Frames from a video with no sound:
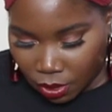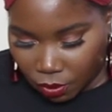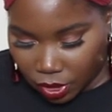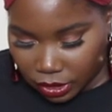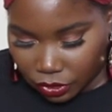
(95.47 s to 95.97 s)

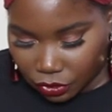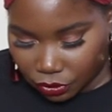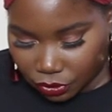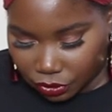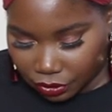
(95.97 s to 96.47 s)
one,
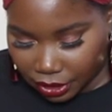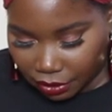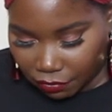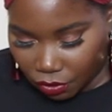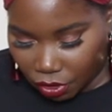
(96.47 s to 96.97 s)
two,
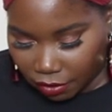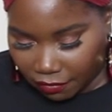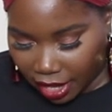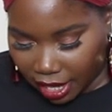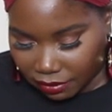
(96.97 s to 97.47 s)
three, four,
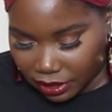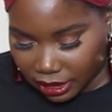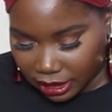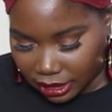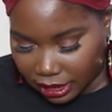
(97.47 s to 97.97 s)
five,
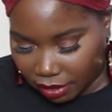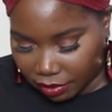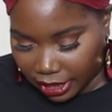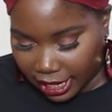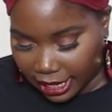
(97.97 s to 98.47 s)
six,
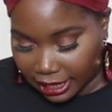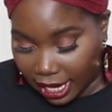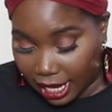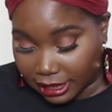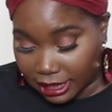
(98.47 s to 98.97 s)
seven, eight,
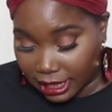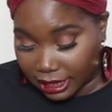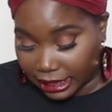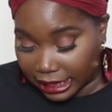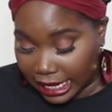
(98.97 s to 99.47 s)
nine,
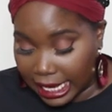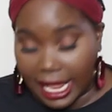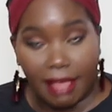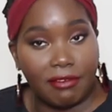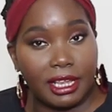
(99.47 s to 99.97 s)
ten,
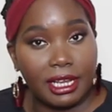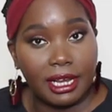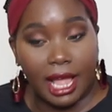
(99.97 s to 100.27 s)
eleven